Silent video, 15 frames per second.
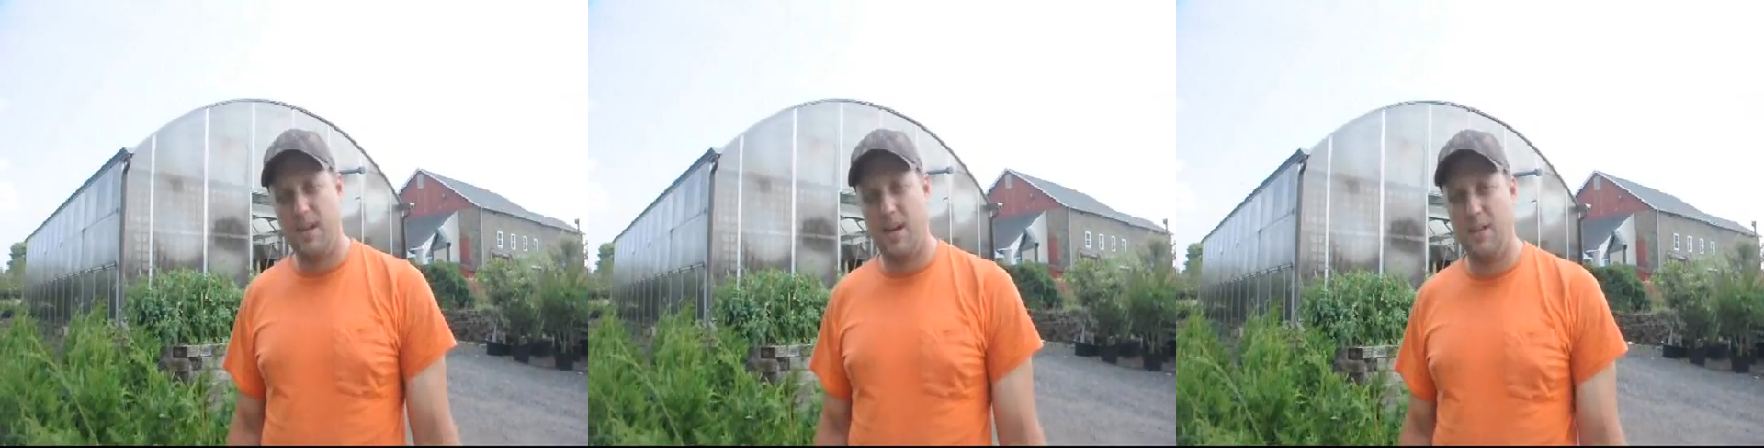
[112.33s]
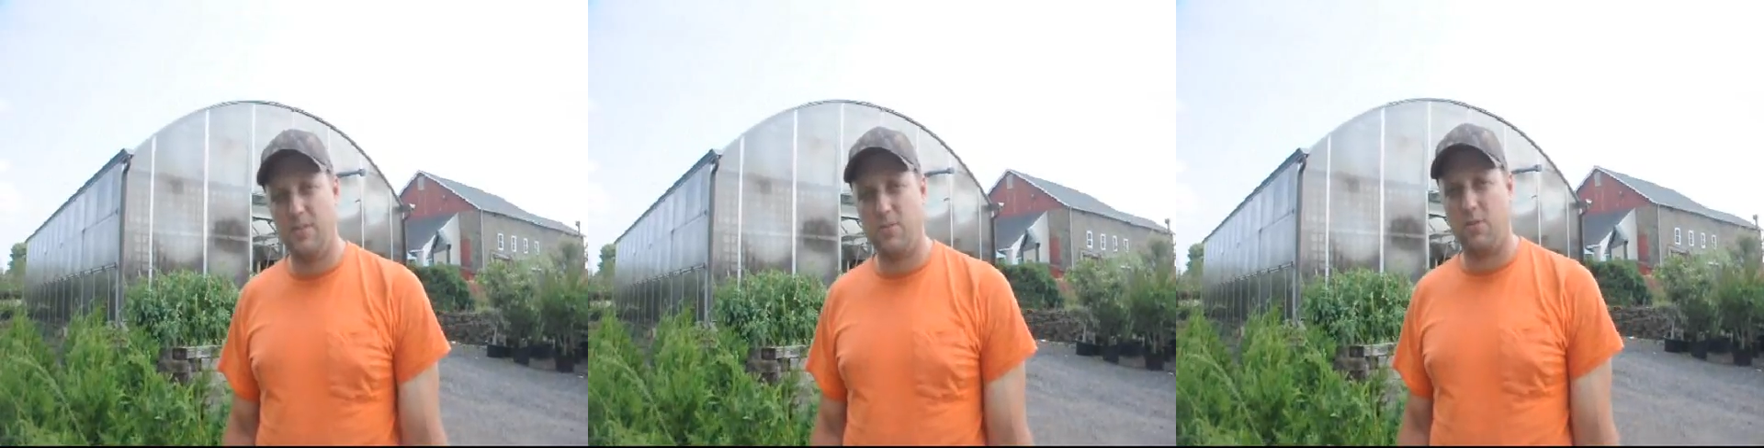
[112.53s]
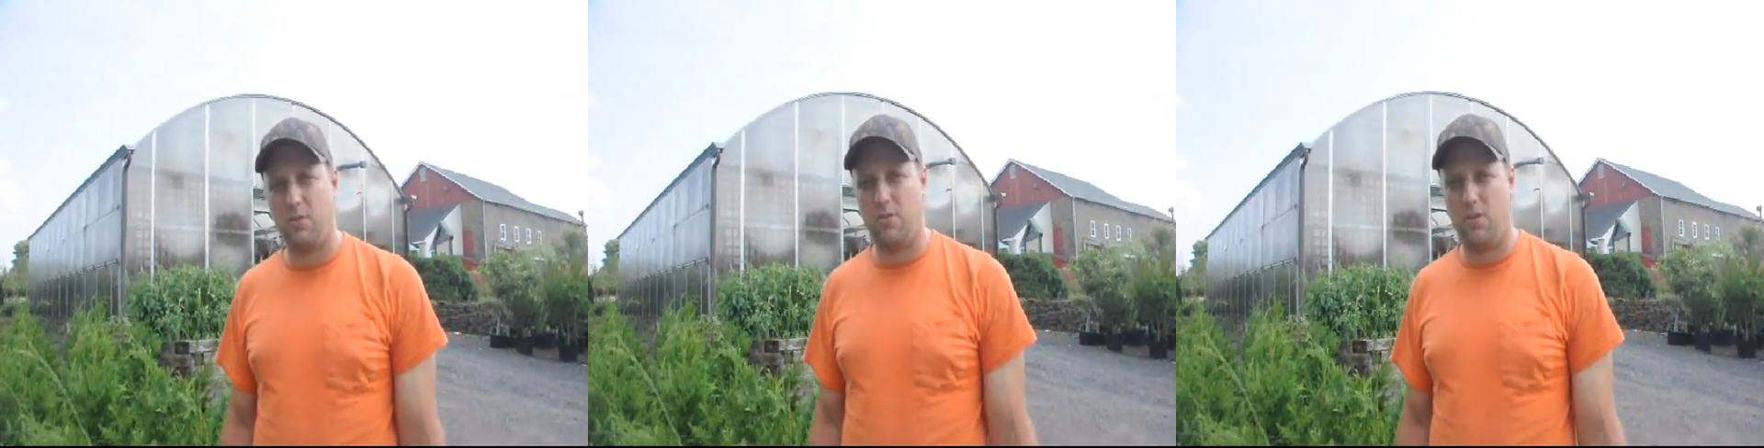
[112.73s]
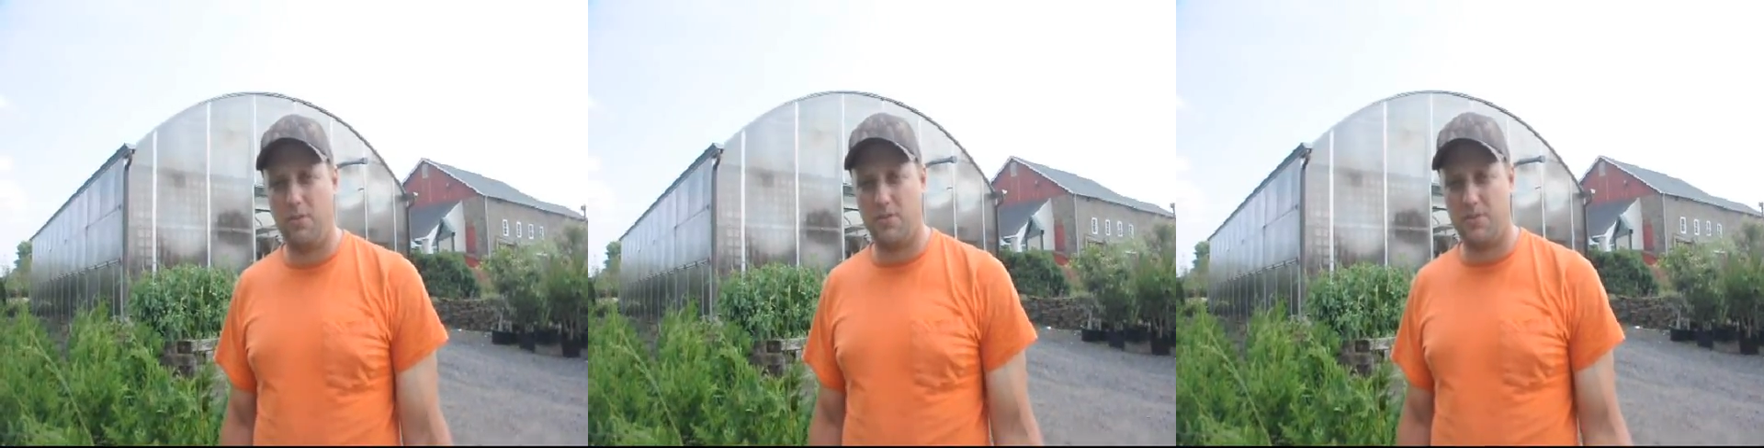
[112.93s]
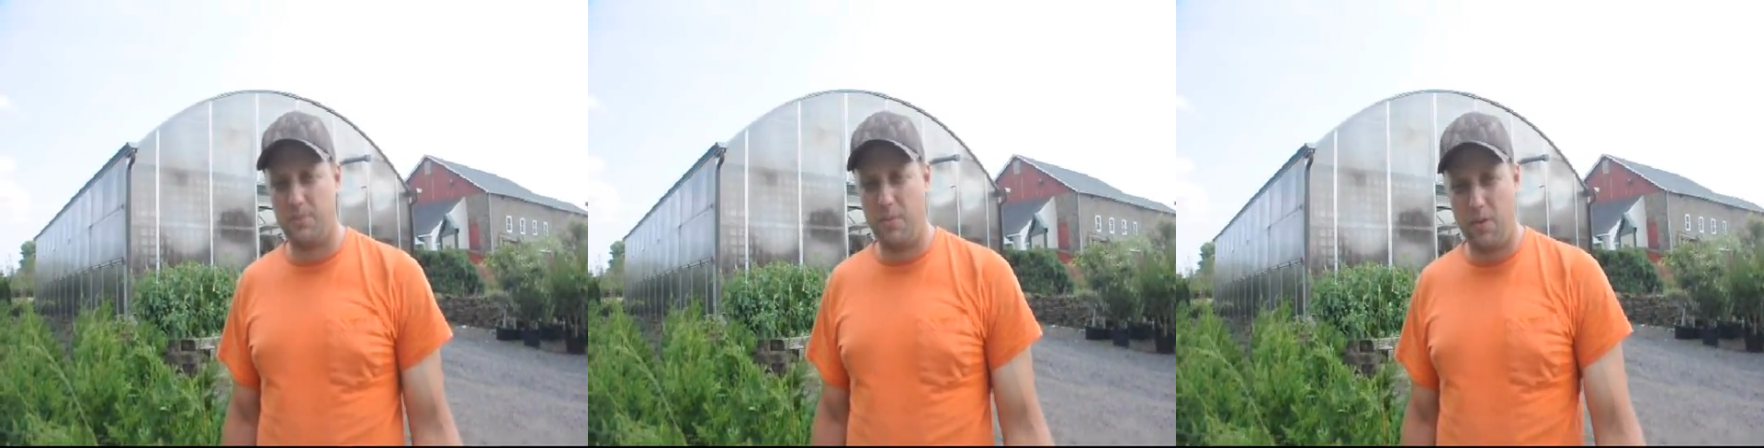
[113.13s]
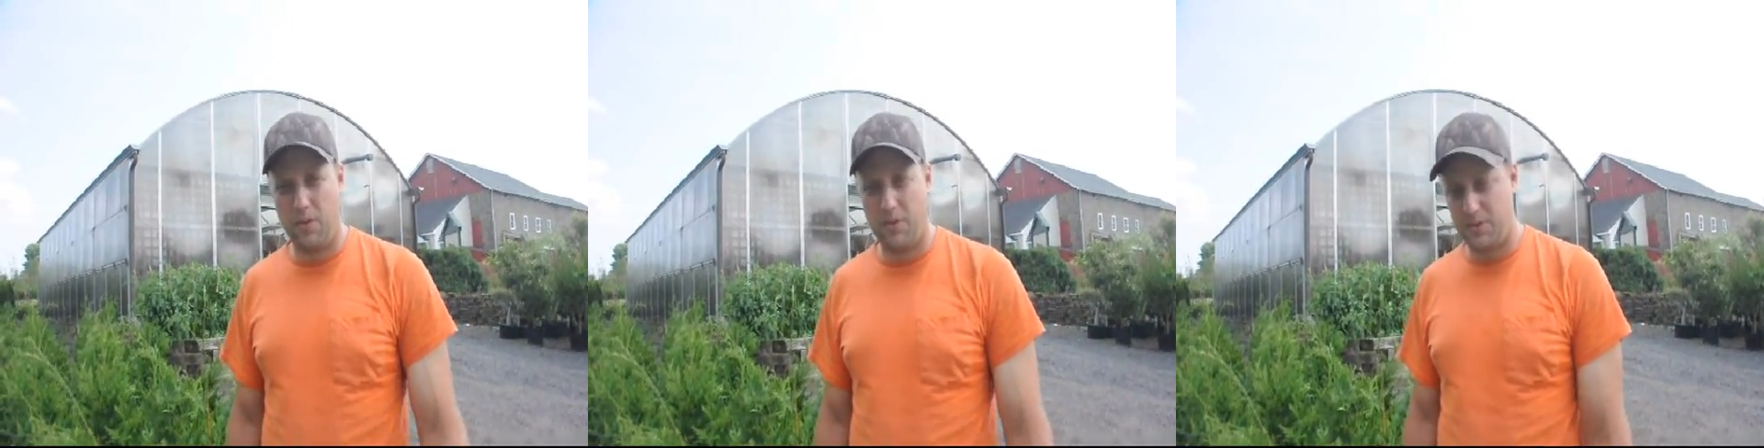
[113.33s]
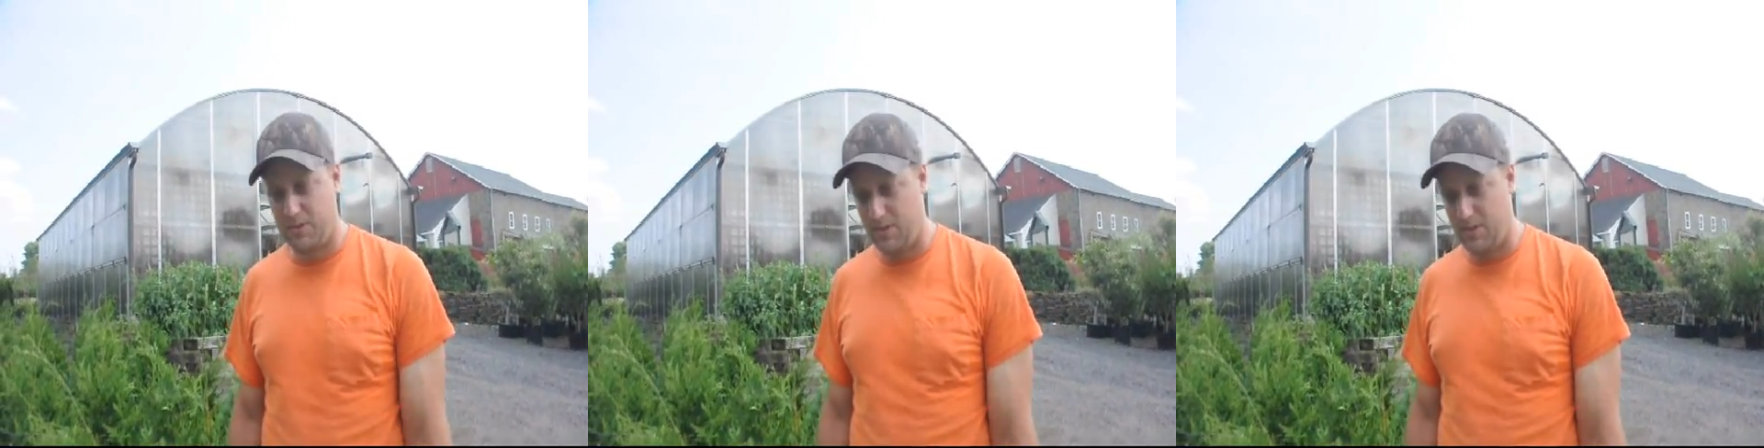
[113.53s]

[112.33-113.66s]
down to a smaller